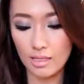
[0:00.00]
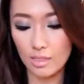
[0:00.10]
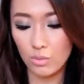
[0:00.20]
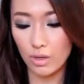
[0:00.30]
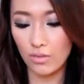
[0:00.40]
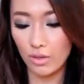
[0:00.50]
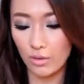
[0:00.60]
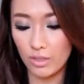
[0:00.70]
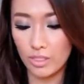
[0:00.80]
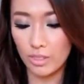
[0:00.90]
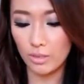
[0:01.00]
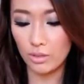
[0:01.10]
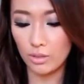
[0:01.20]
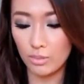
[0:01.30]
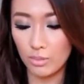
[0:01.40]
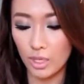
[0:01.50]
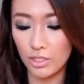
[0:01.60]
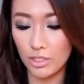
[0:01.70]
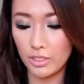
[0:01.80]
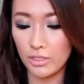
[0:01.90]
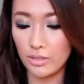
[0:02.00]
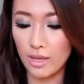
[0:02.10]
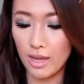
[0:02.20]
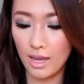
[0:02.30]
is one of the Crystal Muse blushers,